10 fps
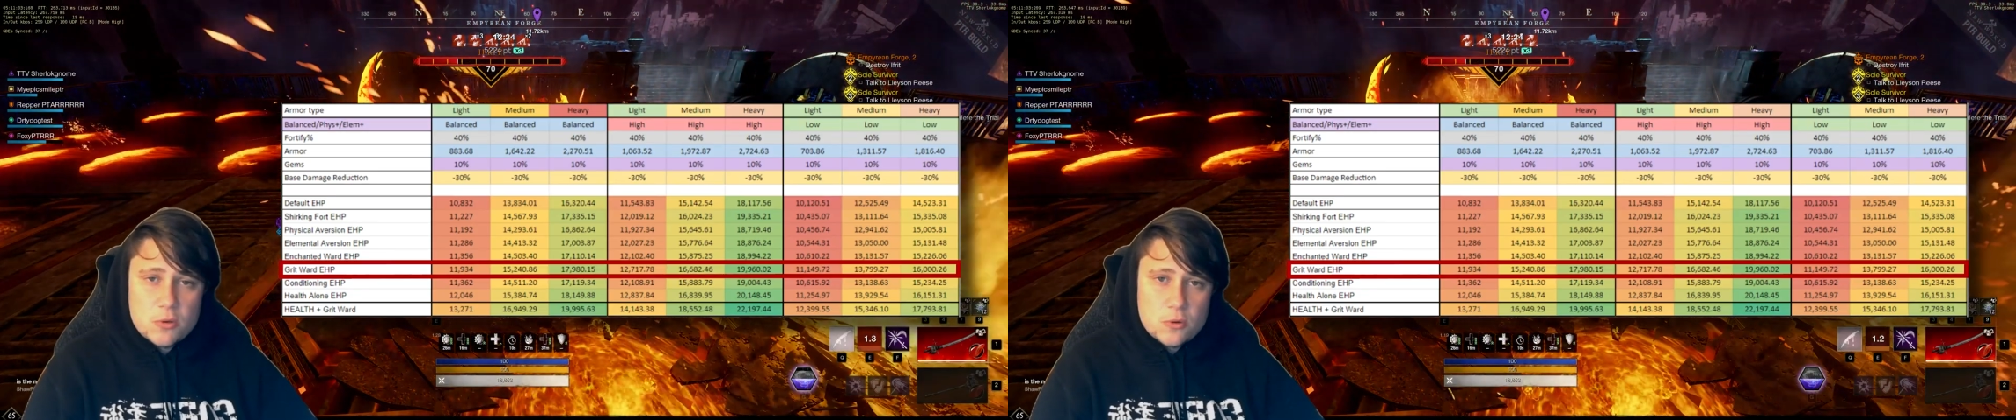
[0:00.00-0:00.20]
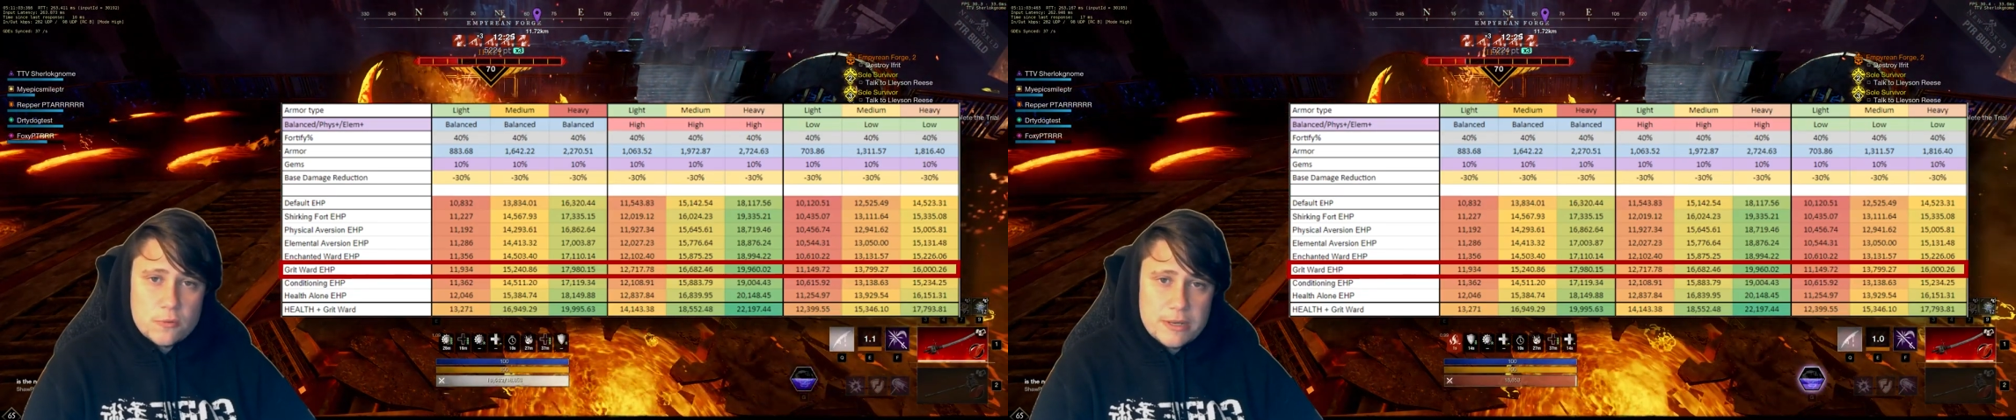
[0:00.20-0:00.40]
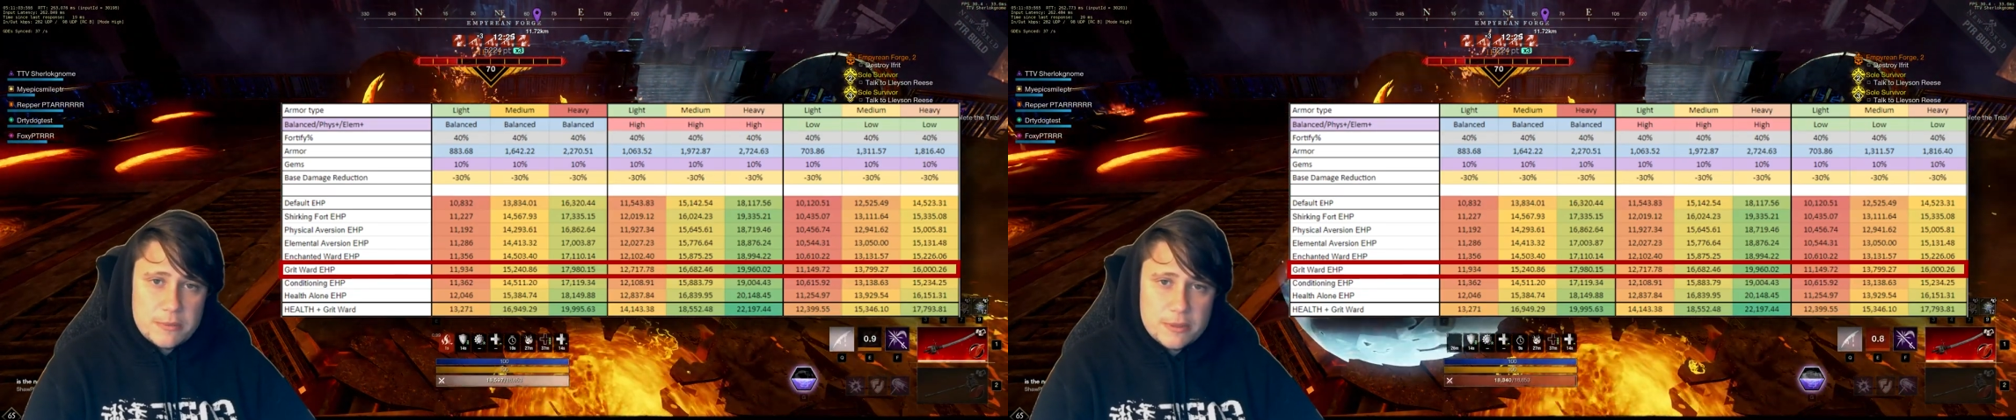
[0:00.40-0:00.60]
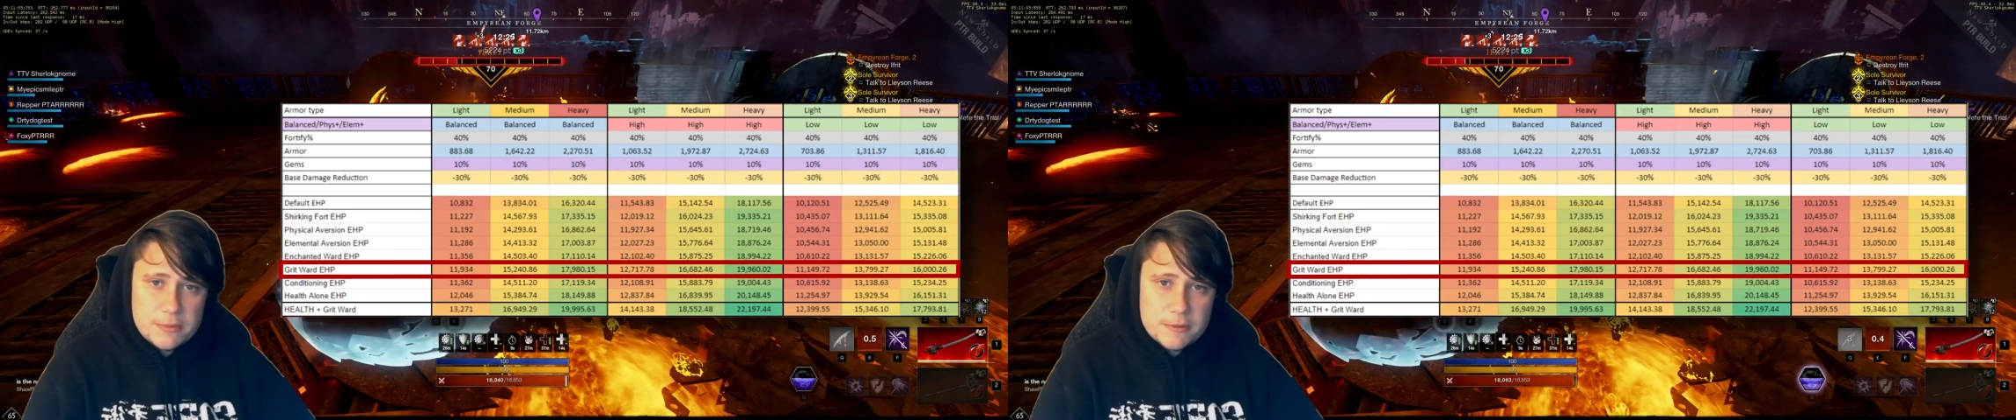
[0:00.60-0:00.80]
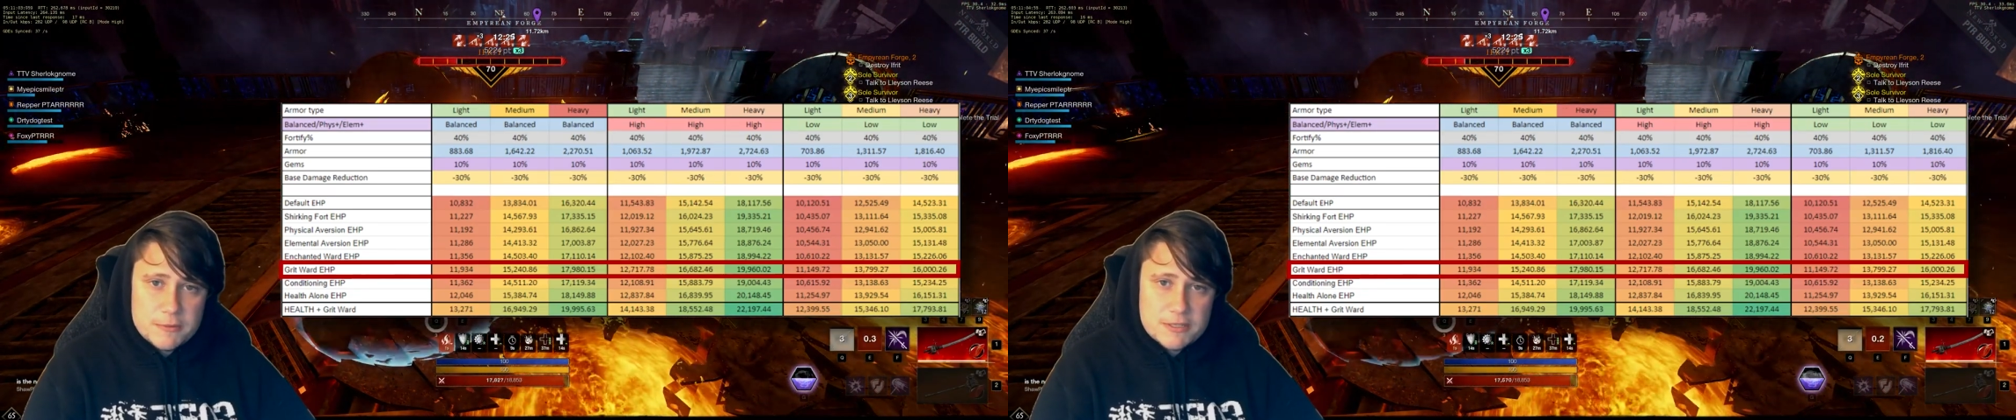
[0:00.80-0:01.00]
or rapier
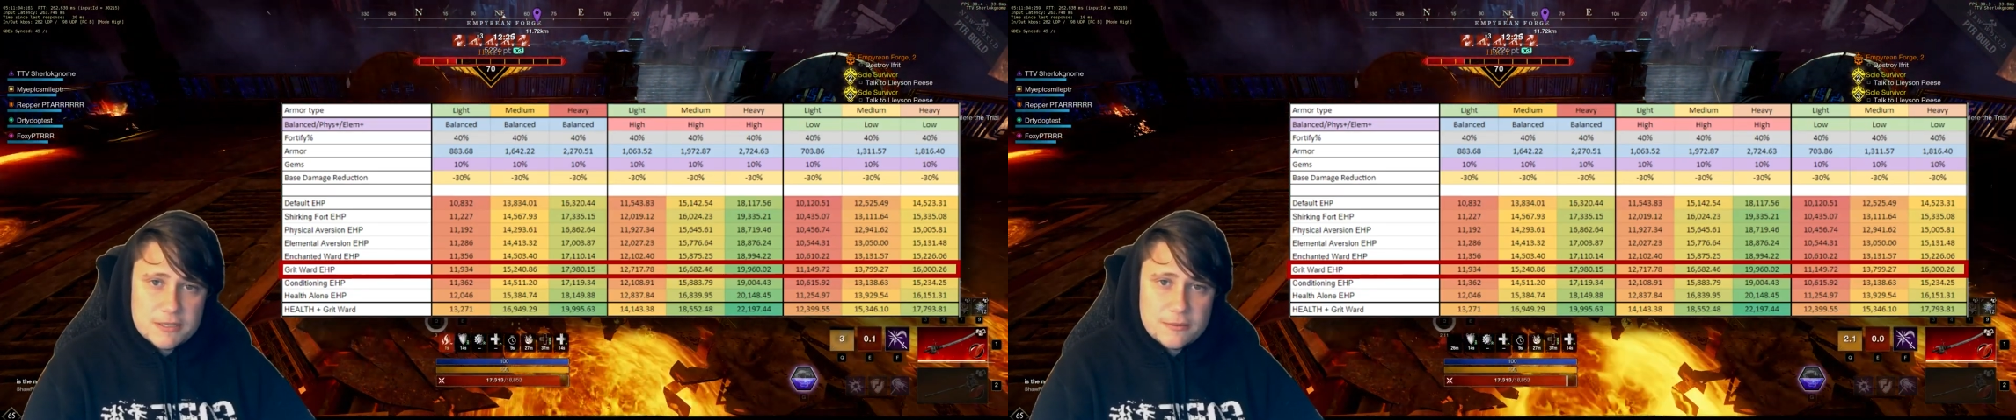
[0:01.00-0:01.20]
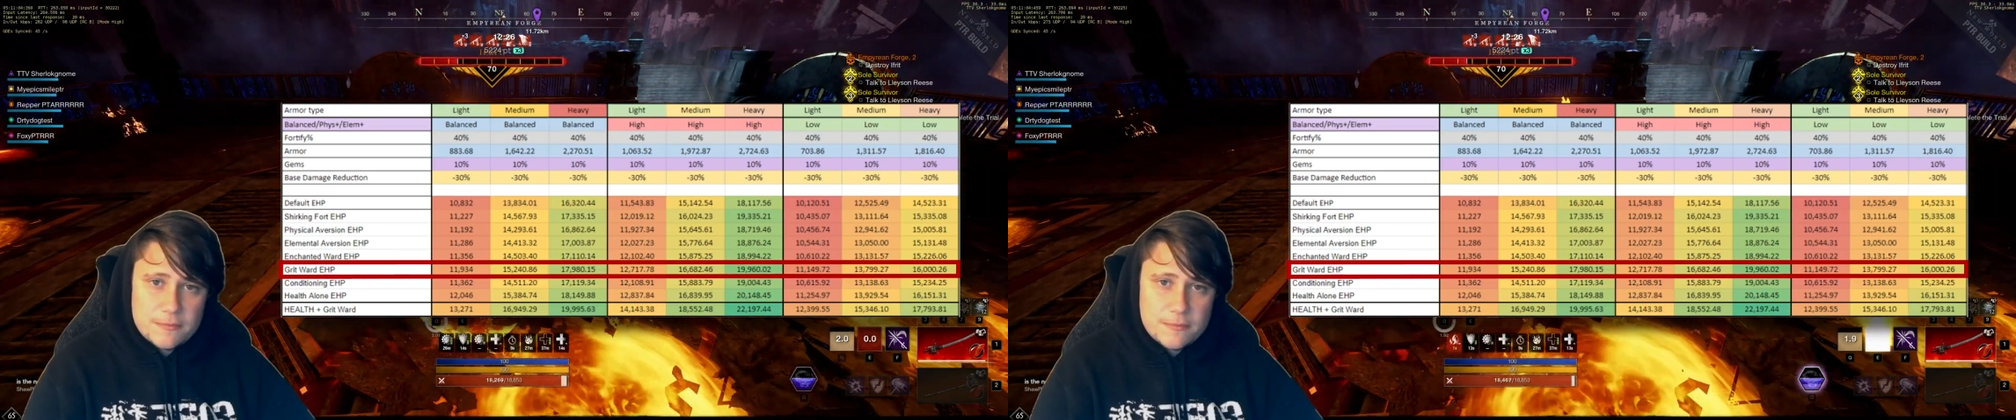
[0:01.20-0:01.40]
builds.